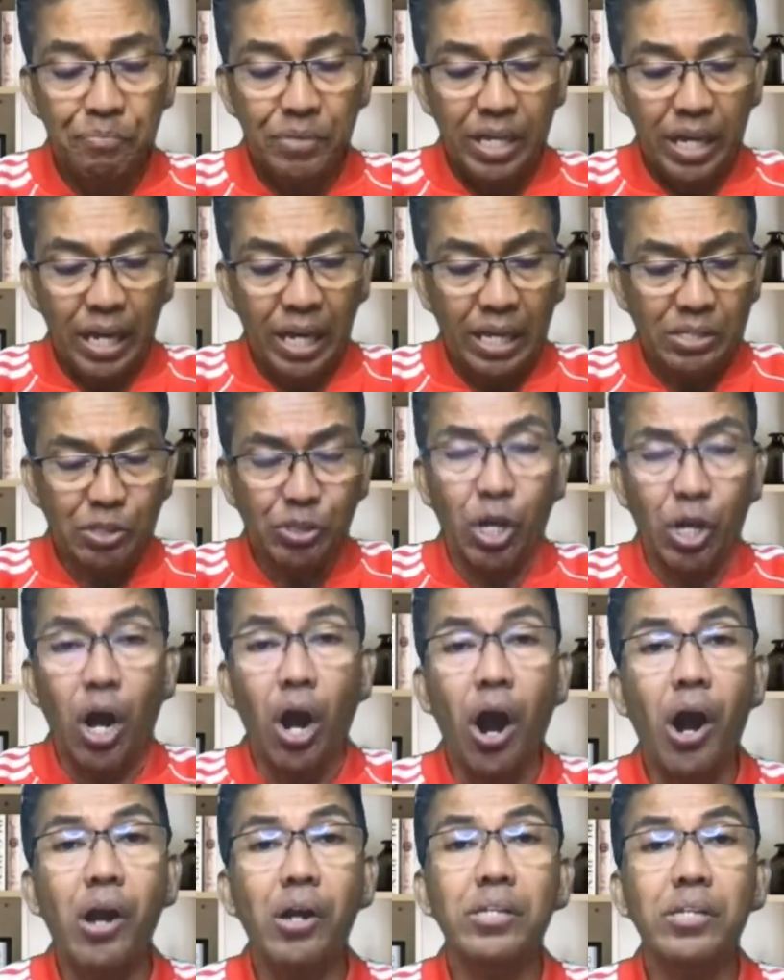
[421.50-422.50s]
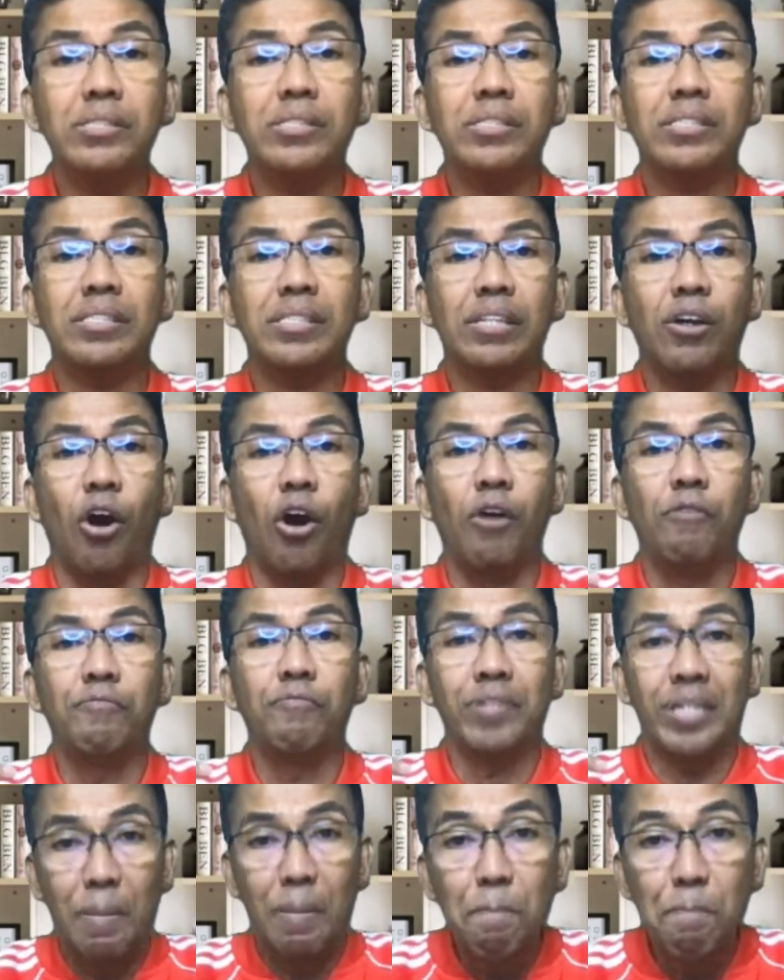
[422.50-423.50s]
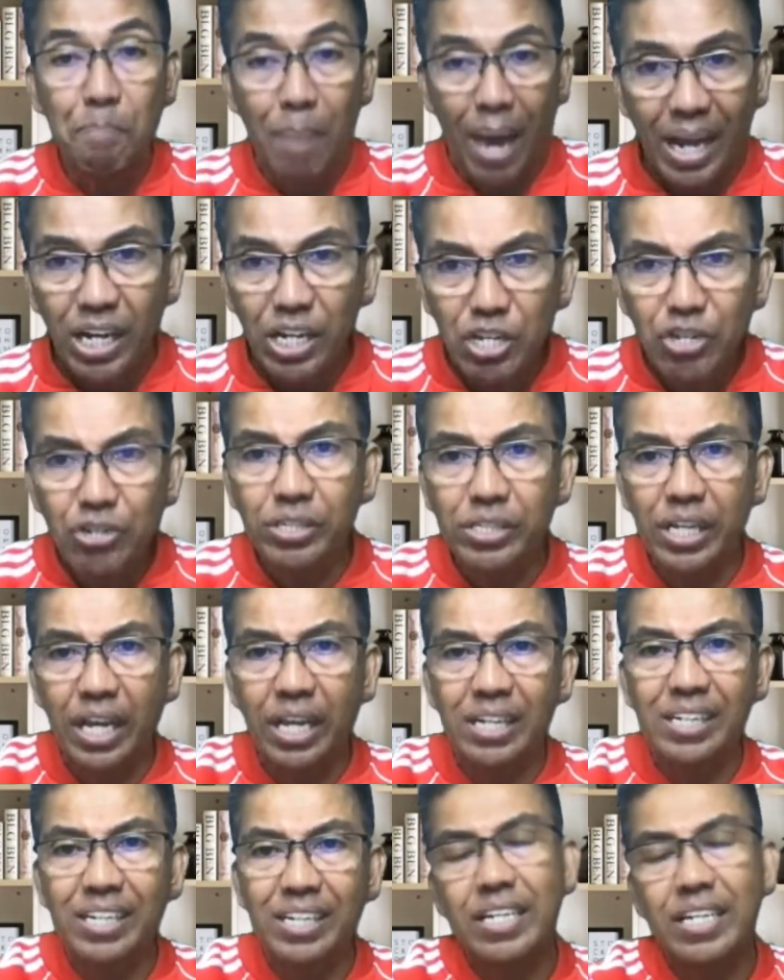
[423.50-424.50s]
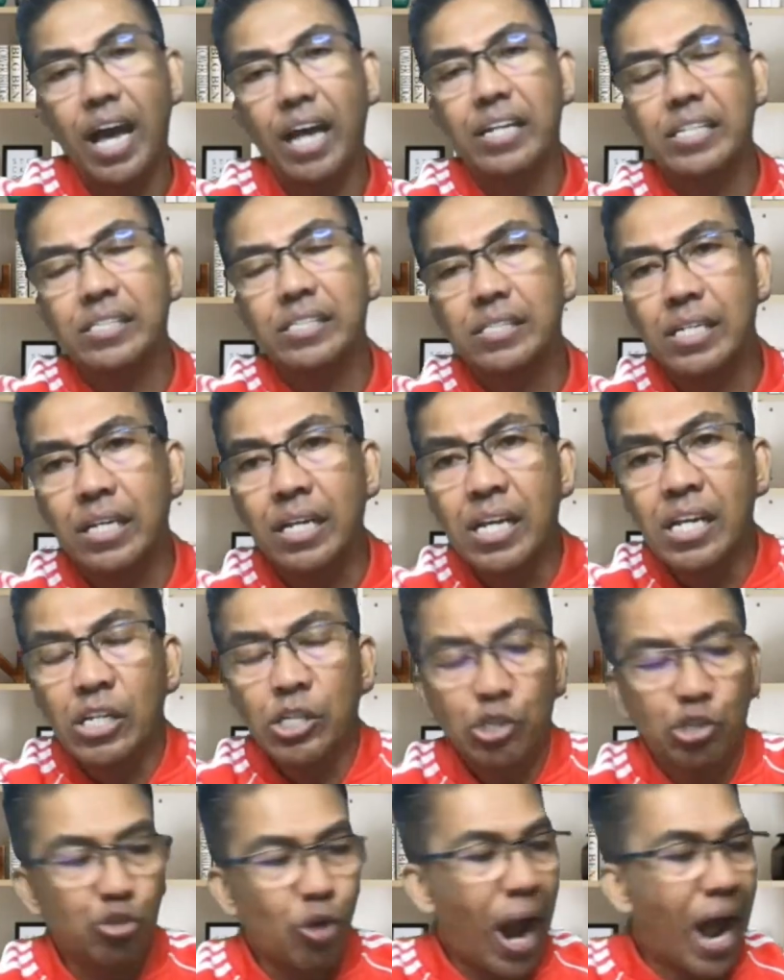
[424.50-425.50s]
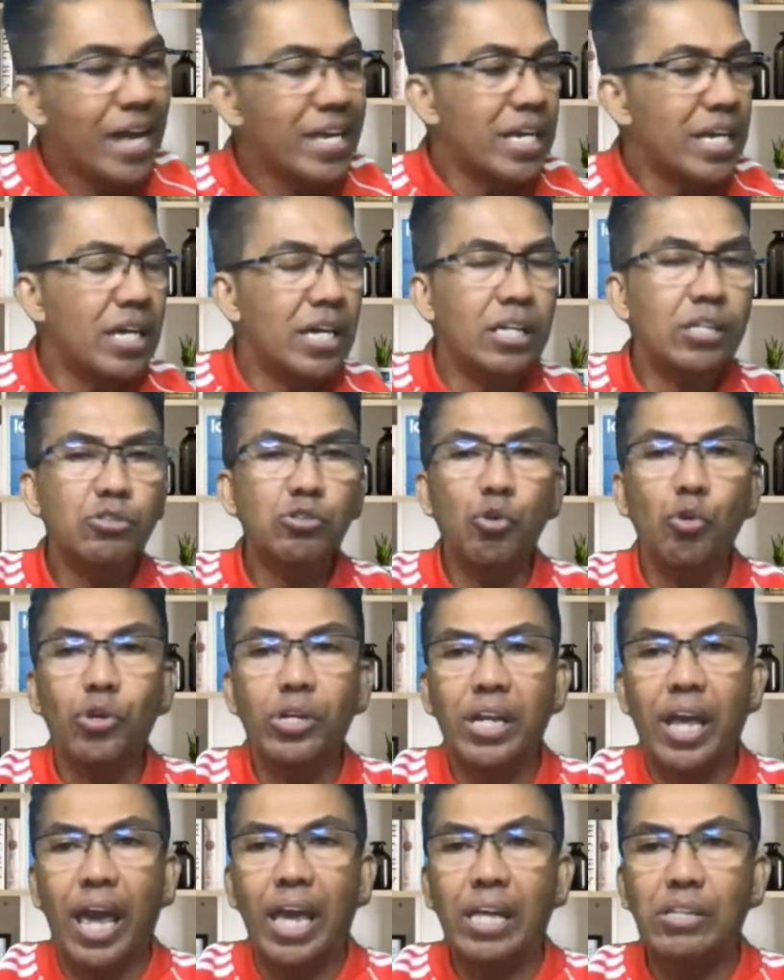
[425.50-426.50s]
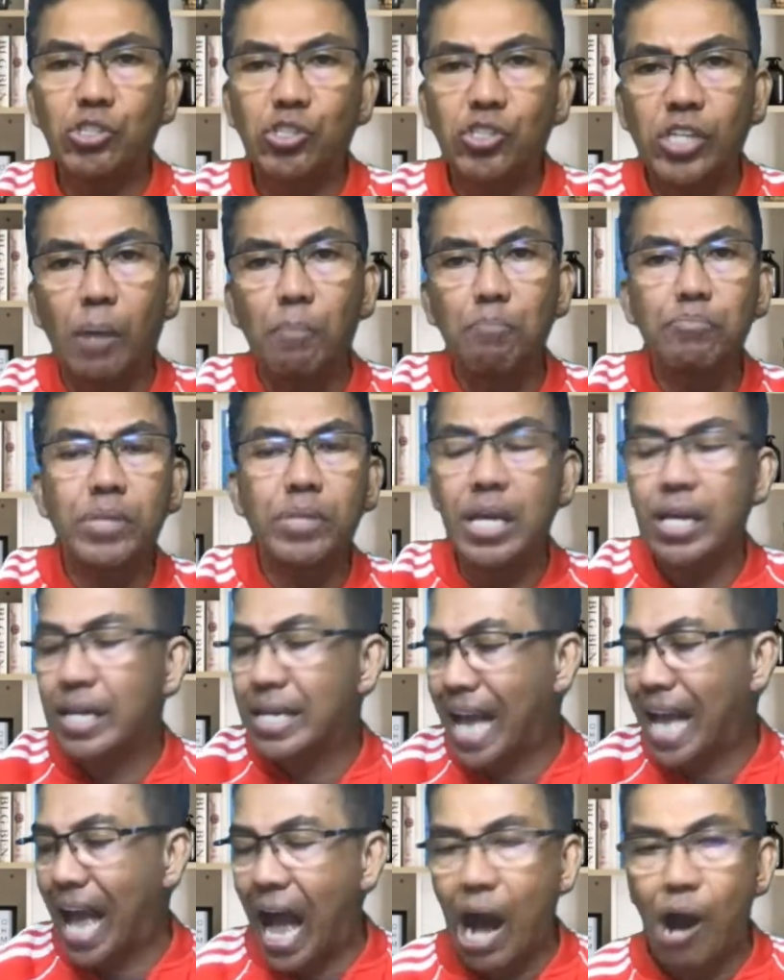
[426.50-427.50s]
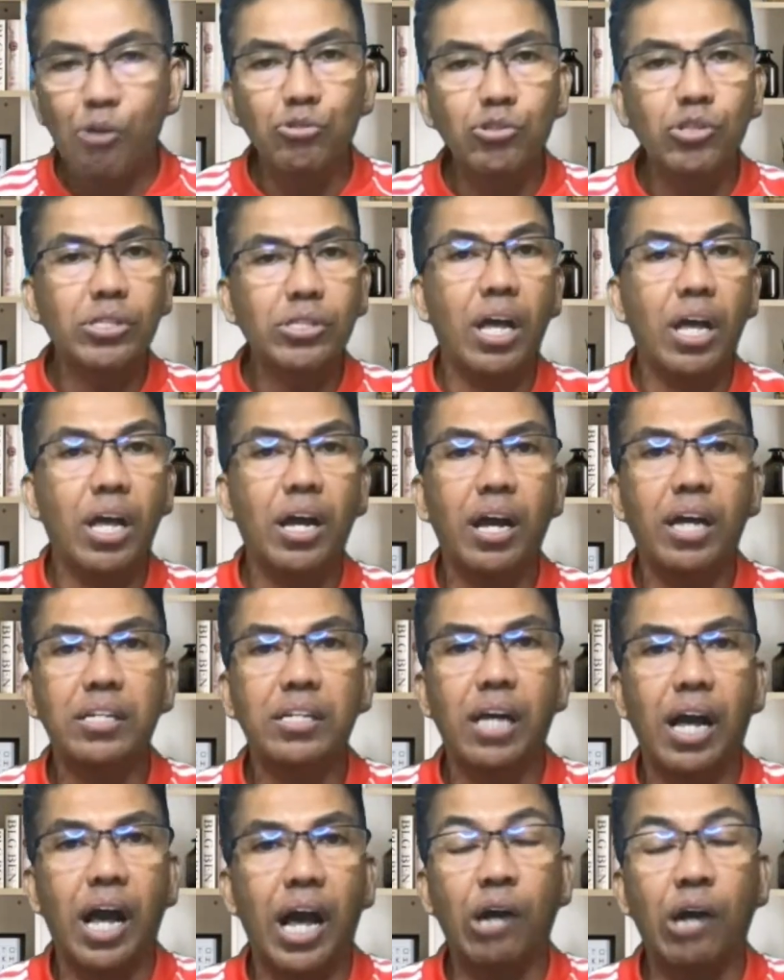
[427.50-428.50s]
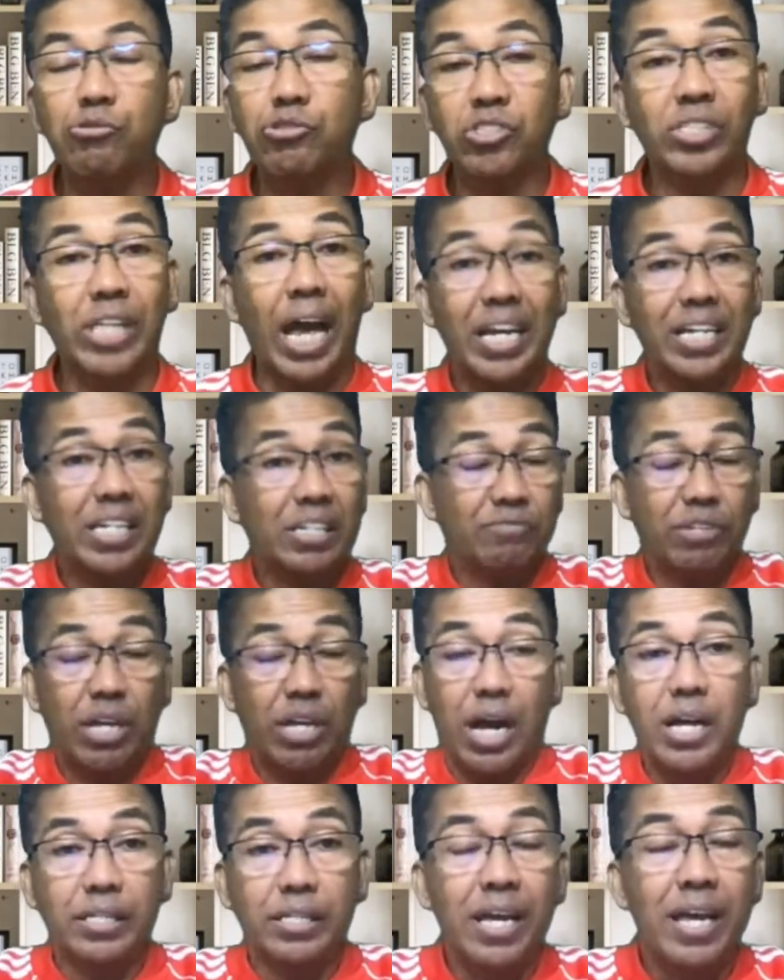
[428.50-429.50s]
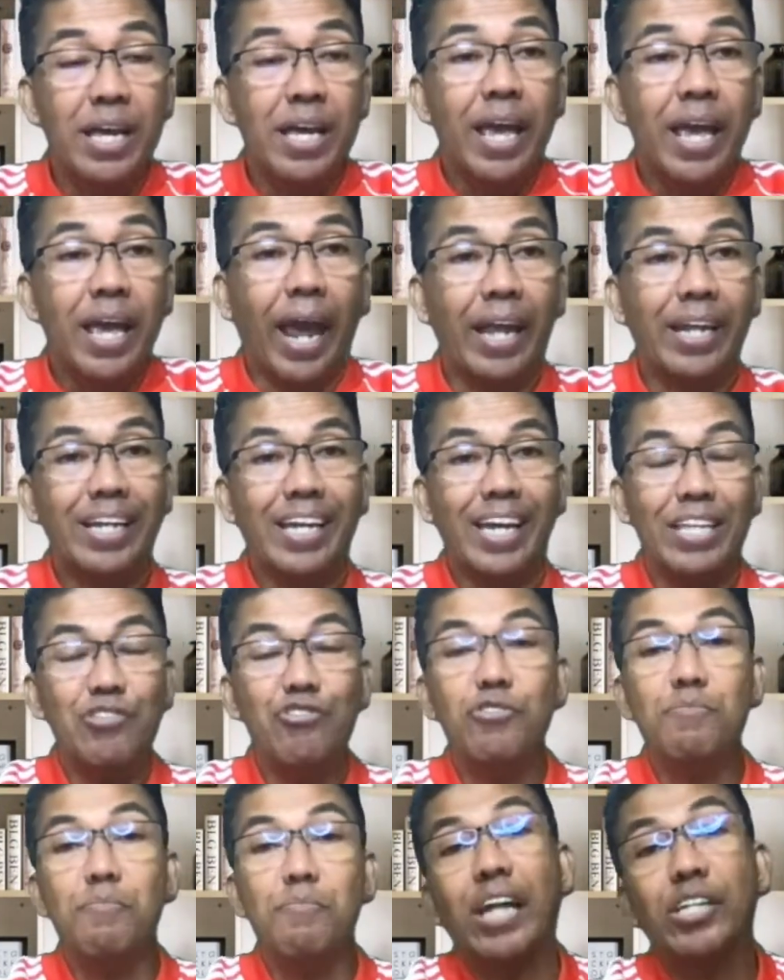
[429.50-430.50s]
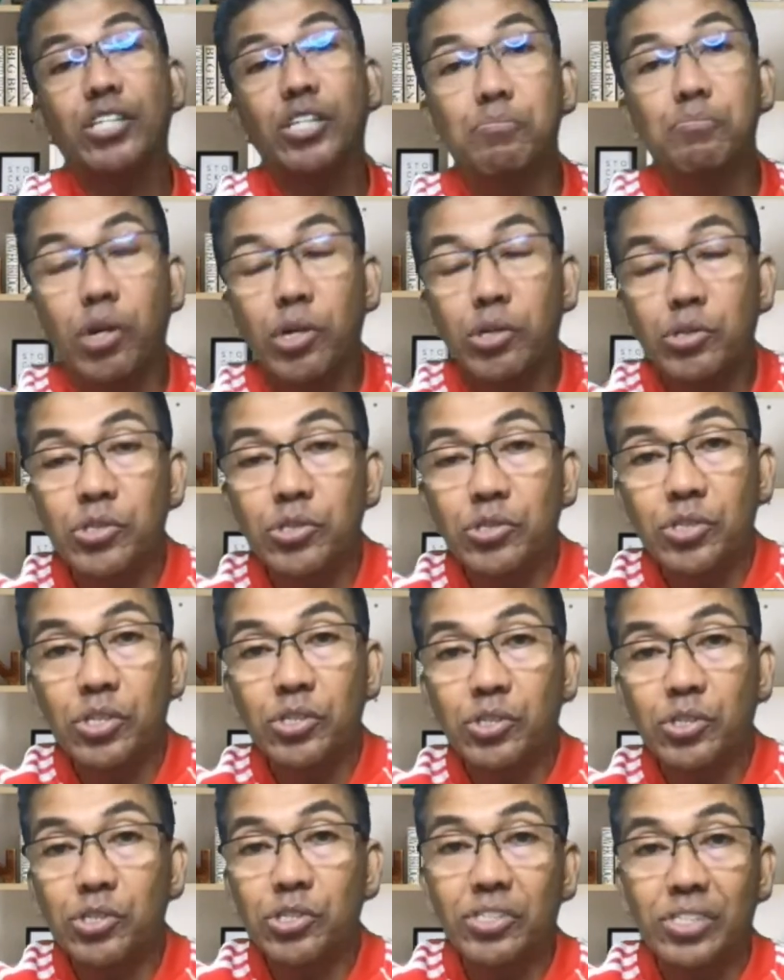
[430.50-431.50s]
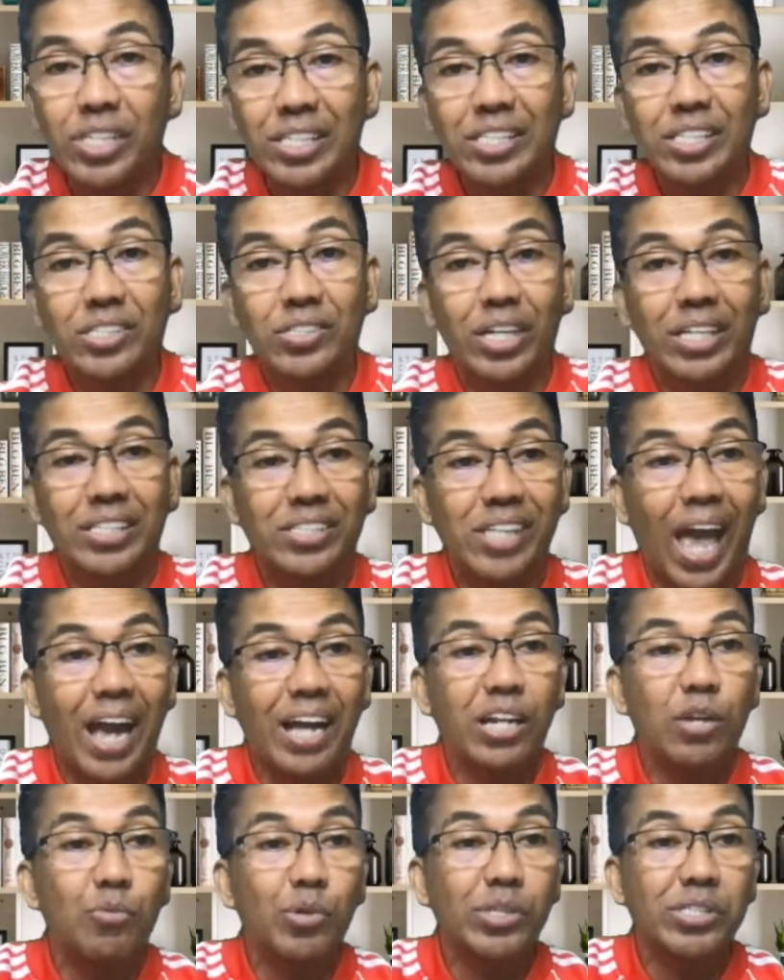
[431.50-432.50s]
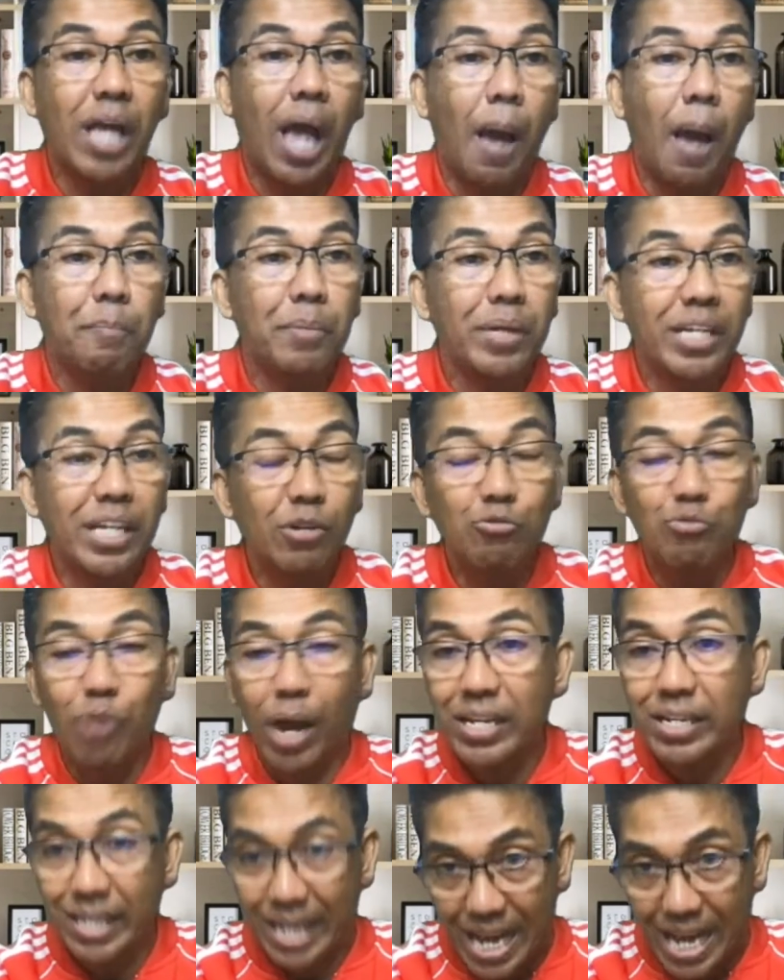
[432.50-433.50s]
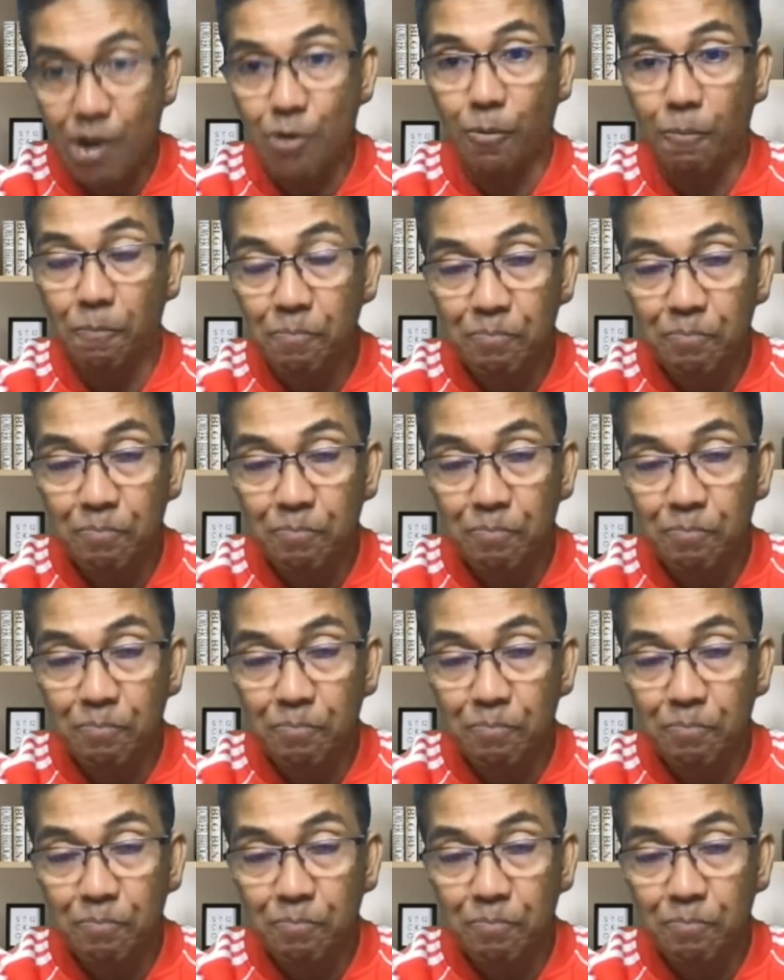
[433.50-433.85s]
It's the heart of rebellion in reality, trying to create something outside of God. And can you imagine, brothers and sisters, this is exactly what's happening right now.